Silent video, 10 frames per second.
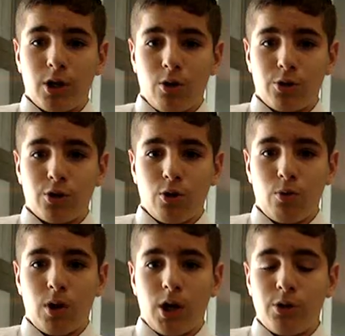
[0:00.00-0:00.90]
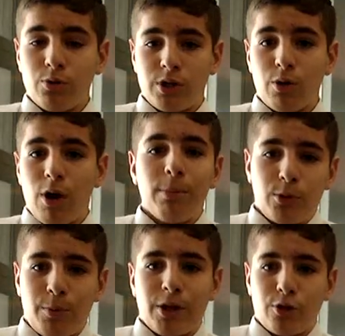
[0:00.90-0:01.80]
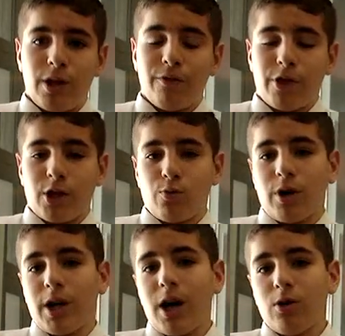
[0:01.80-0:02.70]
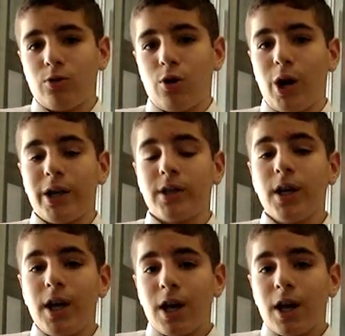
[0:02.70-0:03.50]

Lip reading: can also use the web to make sure that everything's working out all right.